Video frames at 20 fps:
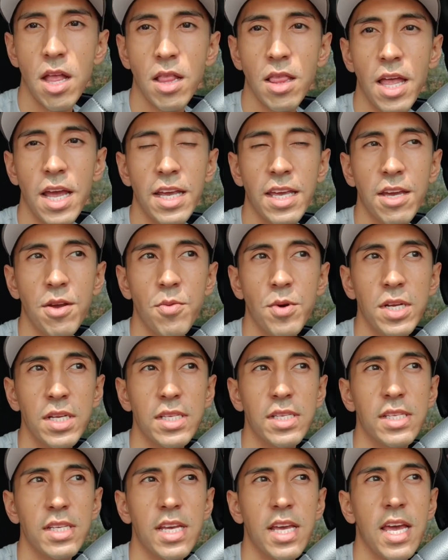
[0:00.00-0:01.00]
Like
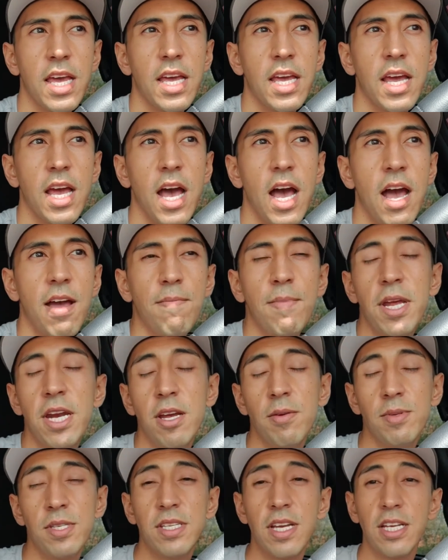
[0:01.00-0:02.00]
I've
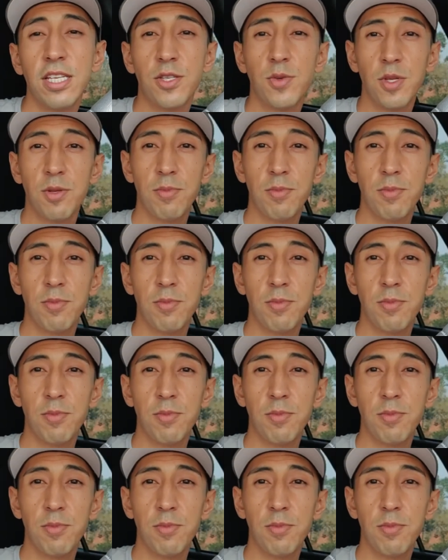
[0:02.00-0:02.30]
been obsessed